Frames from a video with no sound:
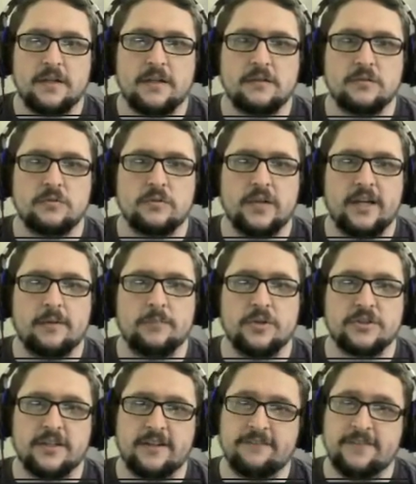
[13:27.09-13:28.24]
Alright. Ooh,
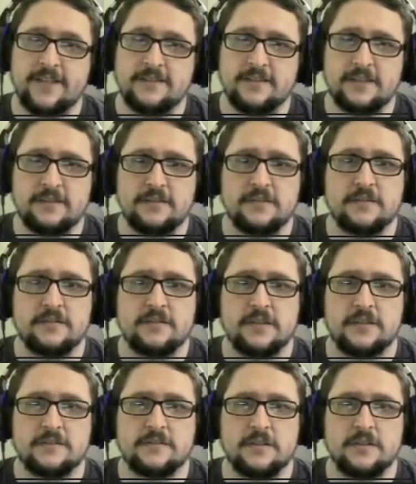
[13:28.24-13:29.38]
ambush, and I fainted it, so
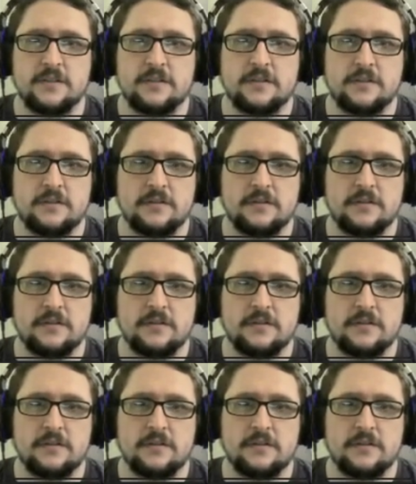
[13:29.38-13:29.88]
that's good.